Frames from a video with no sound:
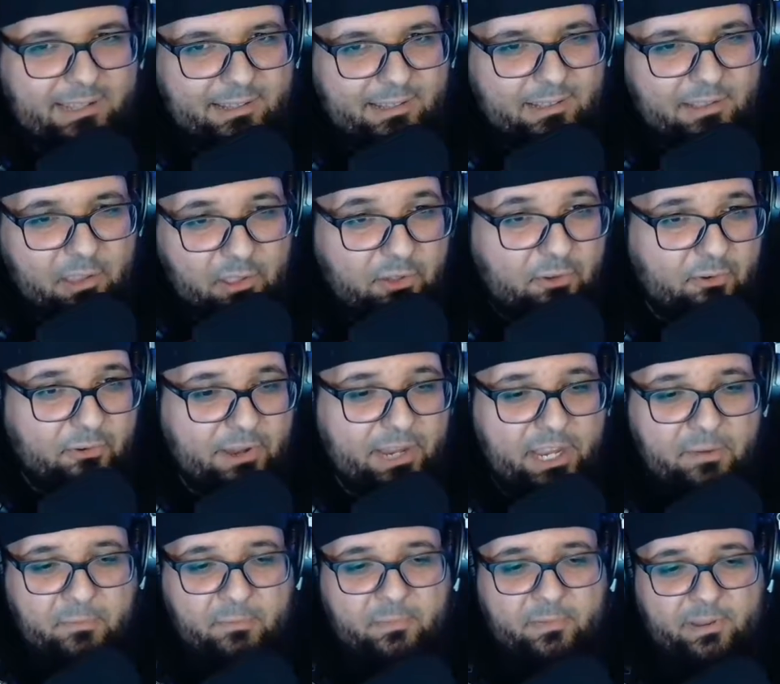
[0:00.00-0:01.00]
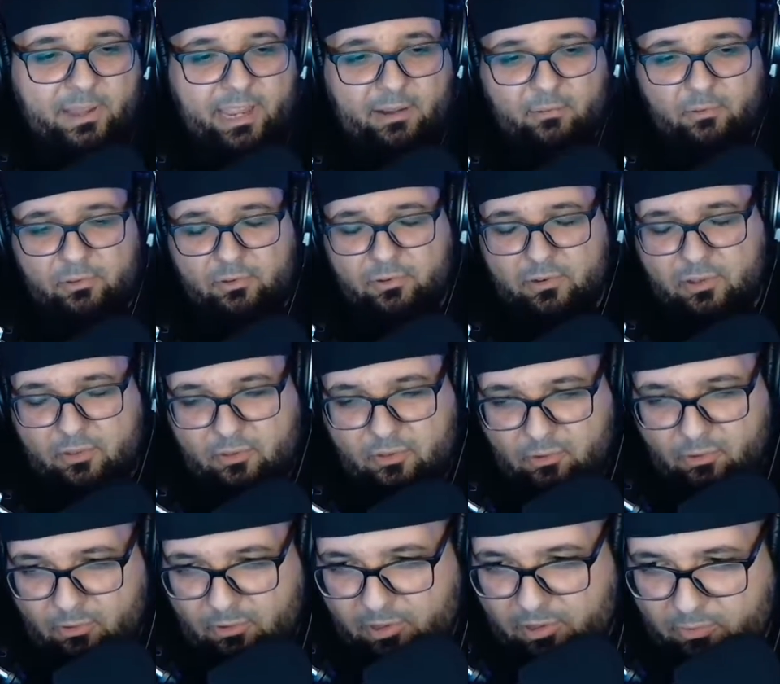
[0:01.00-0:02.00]
the stream, and we'll do the
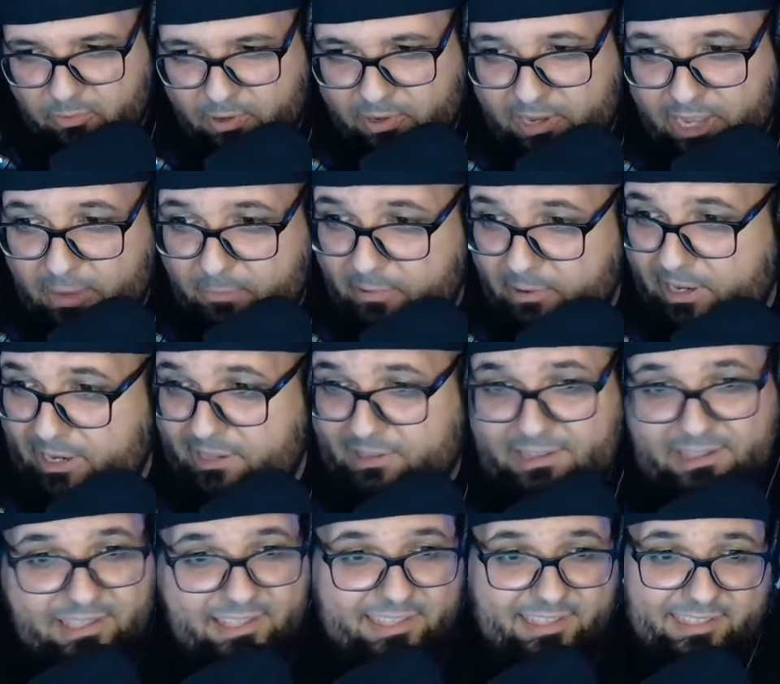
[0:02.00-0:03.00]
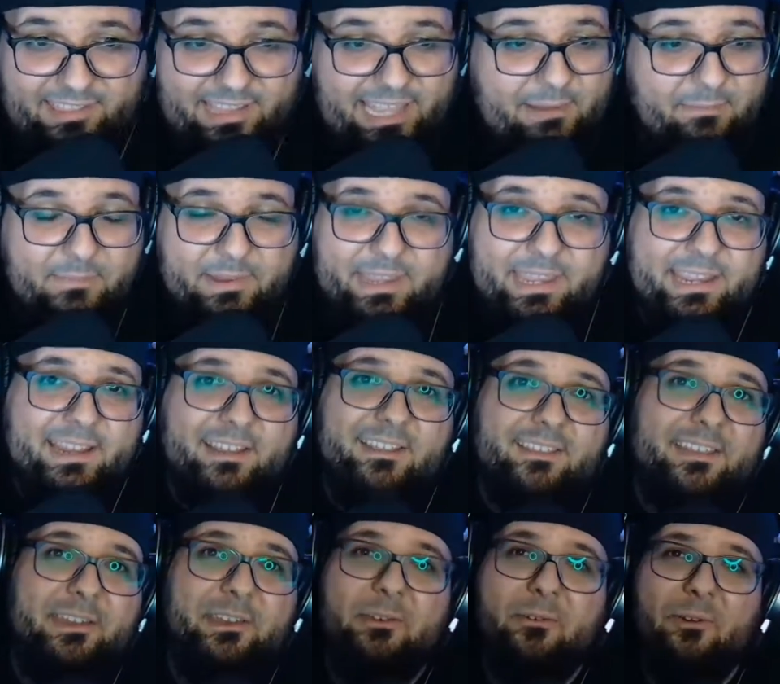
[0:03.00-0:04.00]
tutorial and whatnot. But it just let me
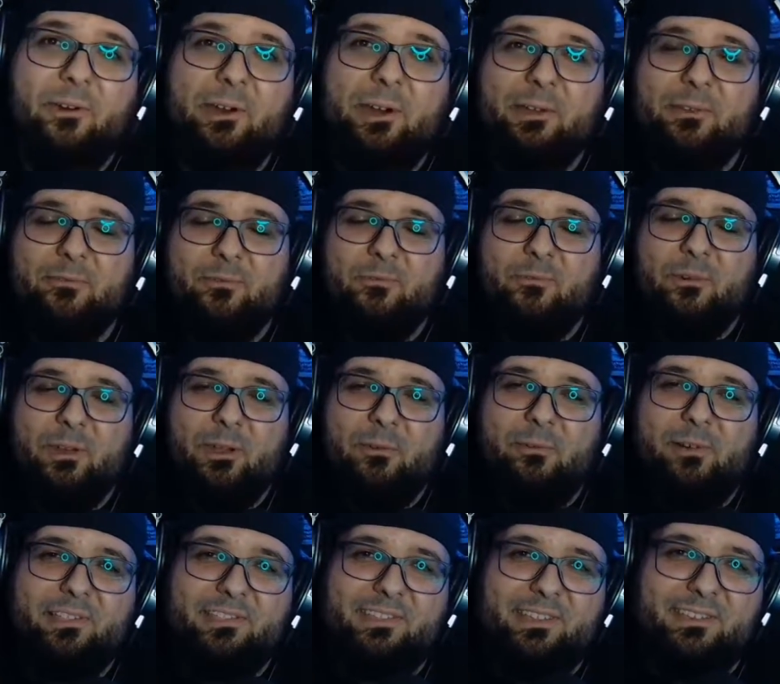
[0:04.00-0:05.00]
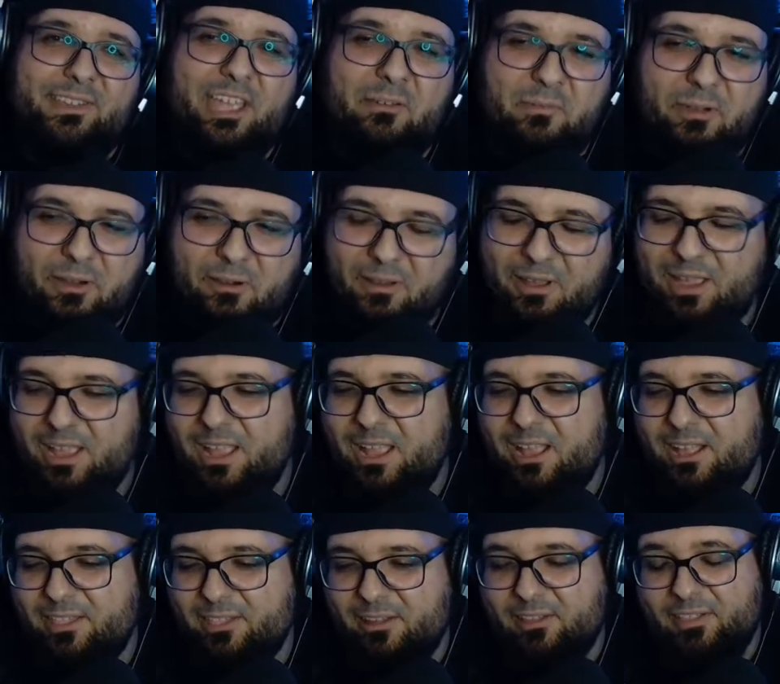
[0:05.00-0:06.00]
continue on from where I was in the demo.
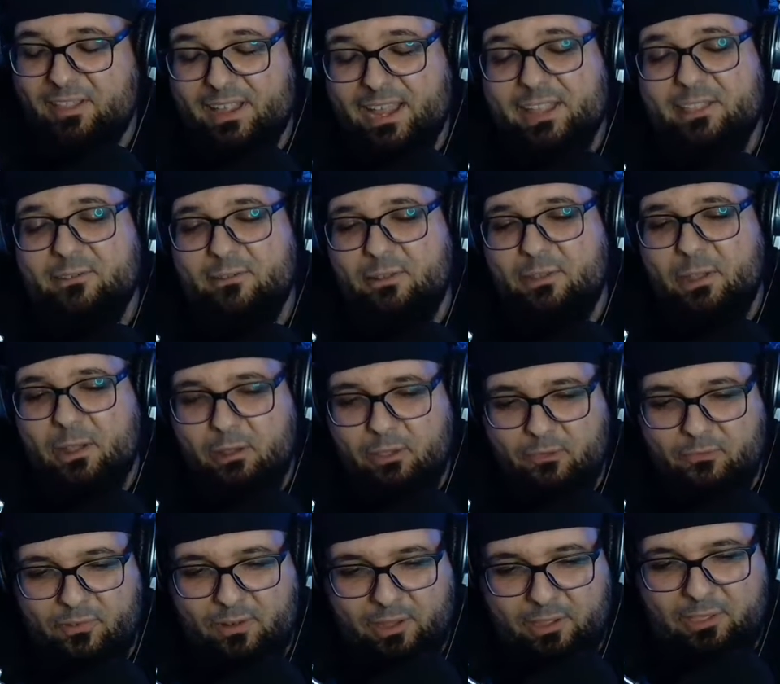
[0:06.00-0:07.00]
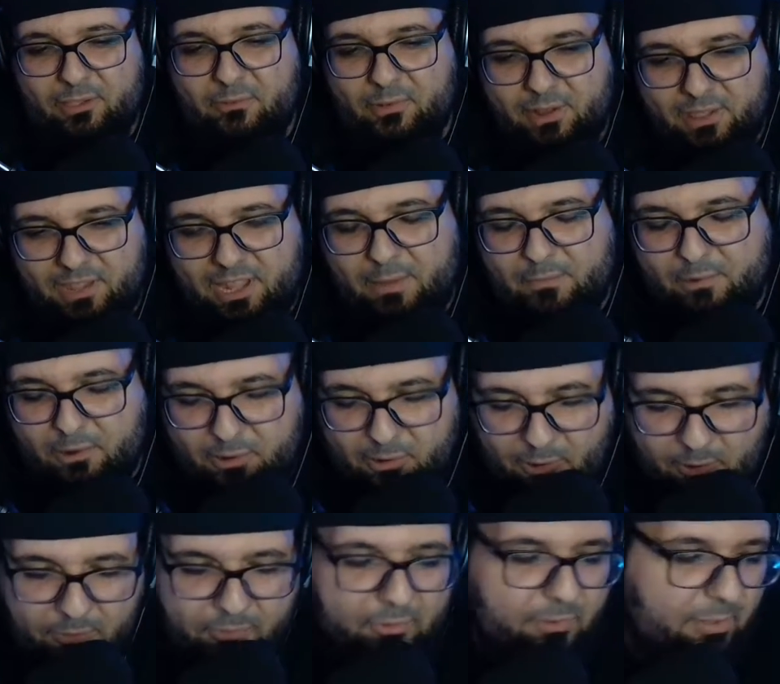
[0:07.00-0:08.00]
So I was like, that was fun. So we just kept on
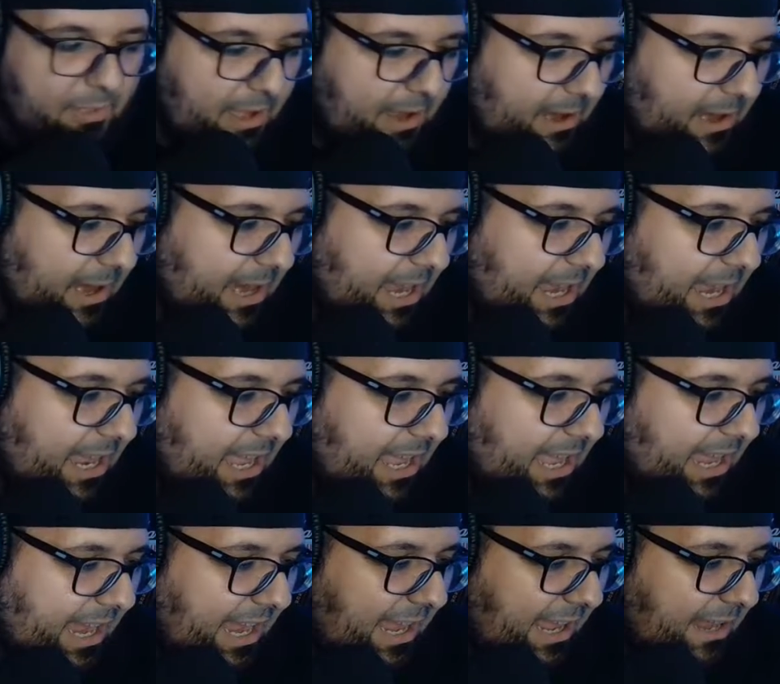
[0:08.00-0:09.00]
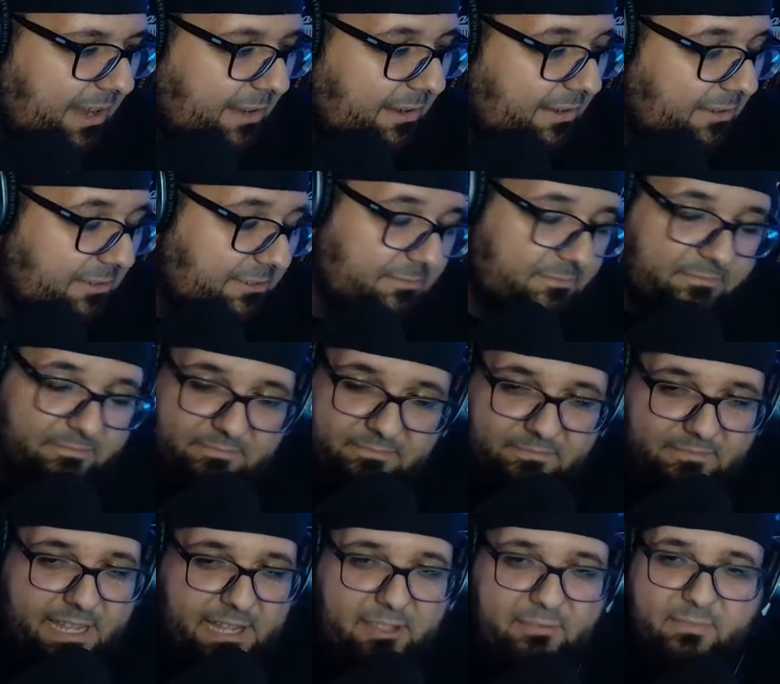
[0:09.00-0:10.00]
going through there, and
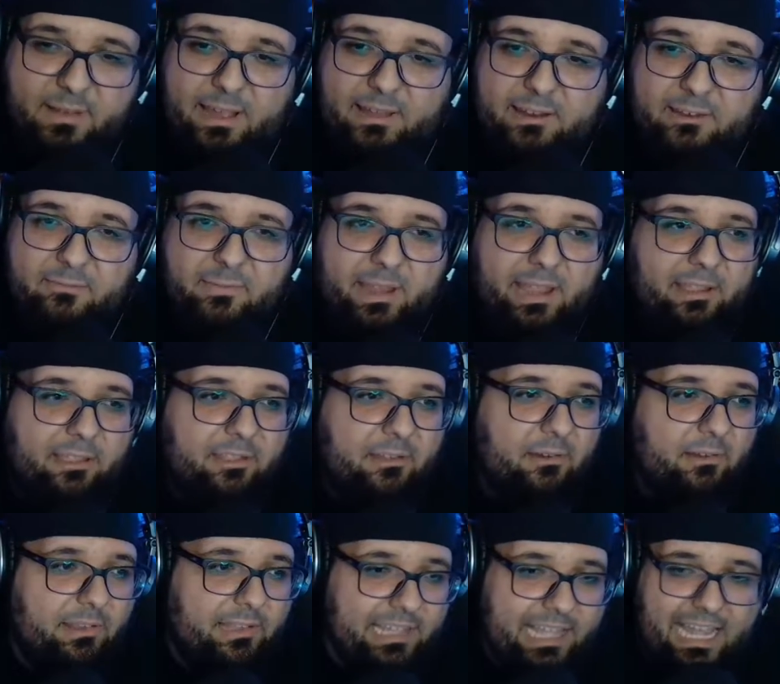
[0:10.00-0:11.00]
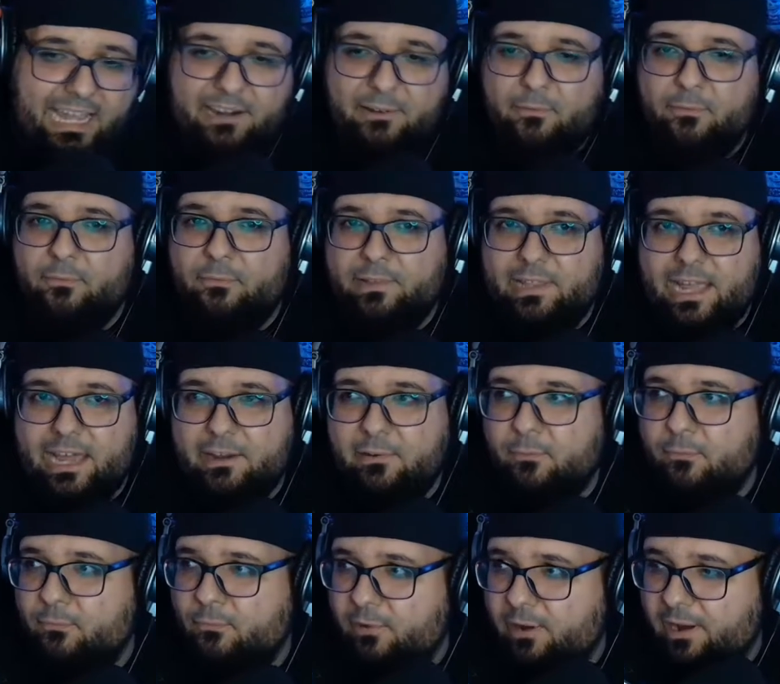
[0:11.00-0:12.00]
that's about it, man. So a lot
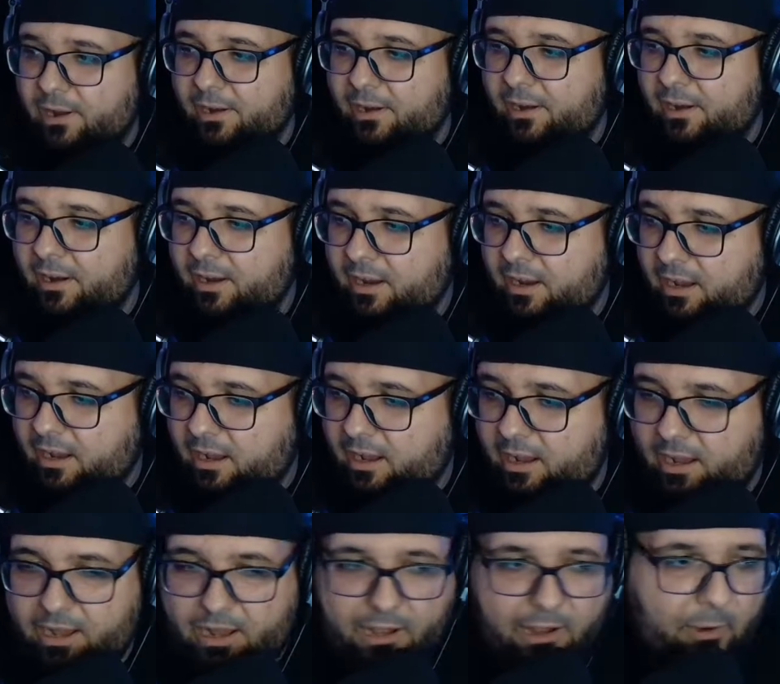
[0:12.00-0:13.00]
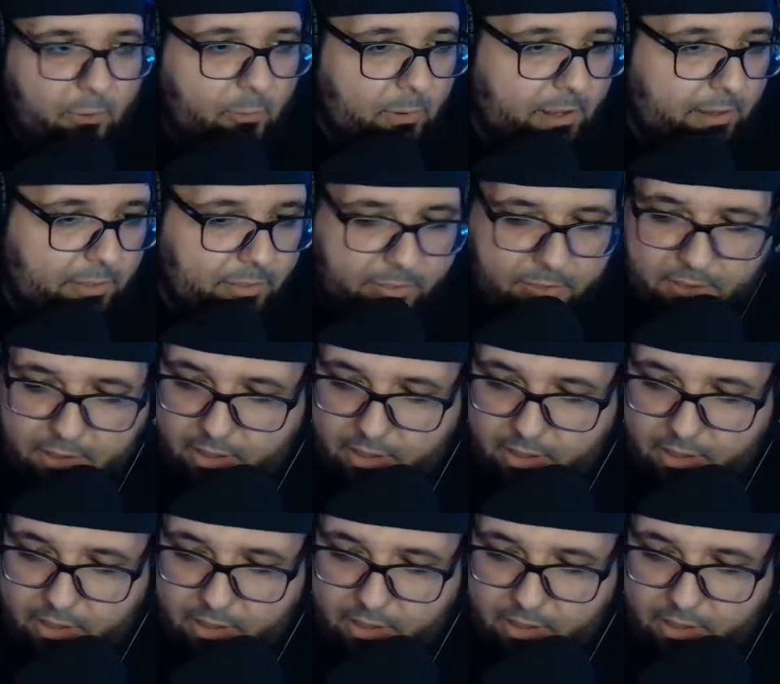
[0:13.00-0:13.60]
of fun with